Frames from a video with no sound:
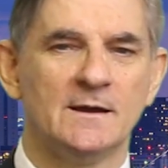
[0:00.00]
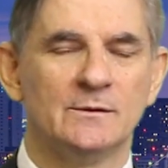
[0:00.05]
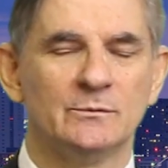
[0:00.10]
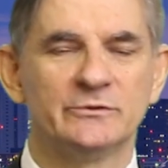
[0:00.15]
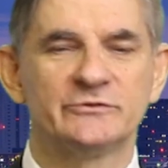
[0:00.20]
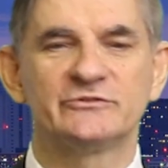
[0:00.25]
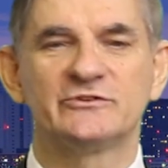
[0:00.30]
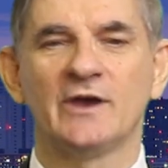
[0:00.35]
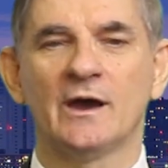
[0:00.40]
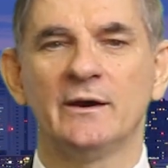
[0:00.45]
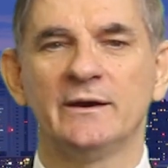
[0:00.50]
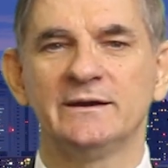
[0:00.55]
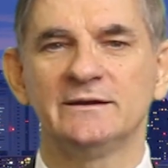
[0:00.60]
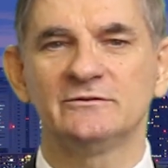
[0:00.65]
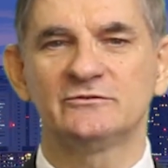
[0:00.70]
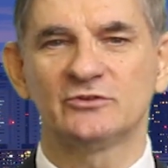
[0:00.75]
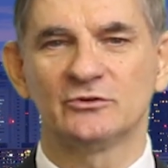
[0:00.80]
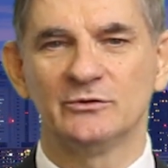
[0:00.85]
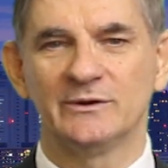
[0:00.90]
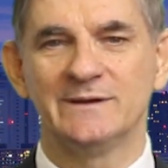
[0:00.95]
was
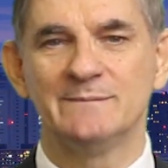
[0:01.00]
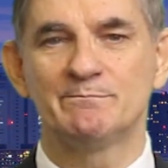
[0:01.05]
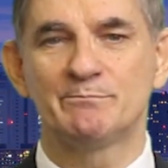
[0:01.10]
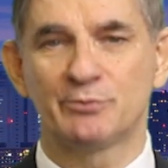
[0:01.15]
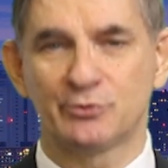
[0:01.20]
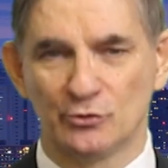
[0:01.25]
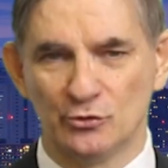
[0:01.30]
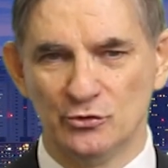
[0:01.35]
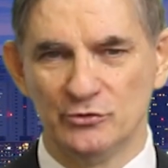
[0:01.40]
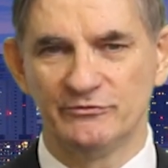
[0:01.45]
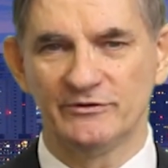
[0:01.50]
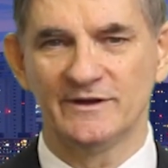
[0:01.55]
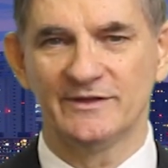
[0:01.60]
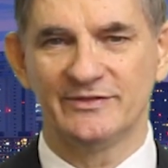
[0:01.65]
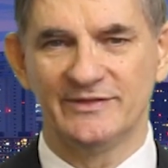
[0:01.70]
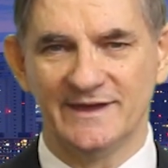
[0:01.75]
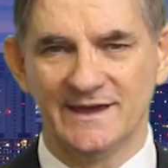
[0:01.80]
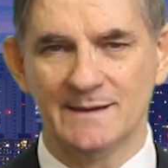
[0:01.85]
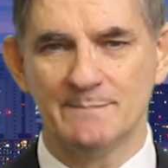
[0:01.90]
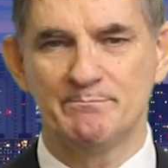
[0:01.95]
going to improve
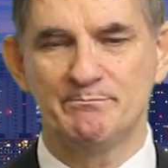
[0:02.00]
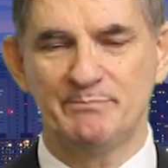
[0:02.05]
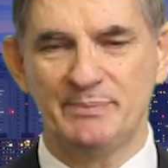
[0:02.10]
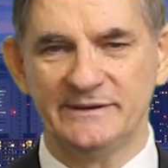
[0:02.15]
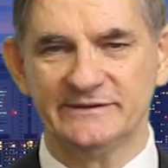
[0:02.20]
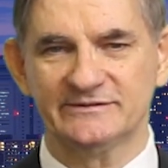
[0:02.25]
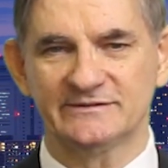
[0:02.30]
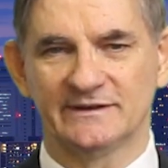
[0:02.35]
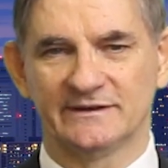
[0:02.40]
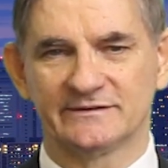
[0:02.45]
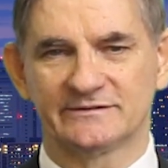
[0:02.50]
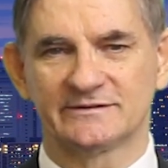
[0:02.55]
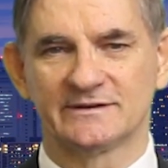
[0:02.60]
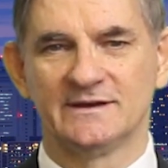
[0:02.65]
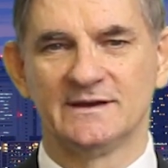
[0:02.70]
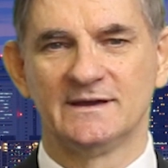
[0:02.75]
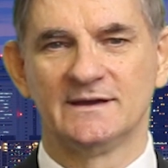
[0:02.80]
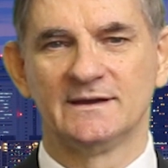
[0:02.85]
their business.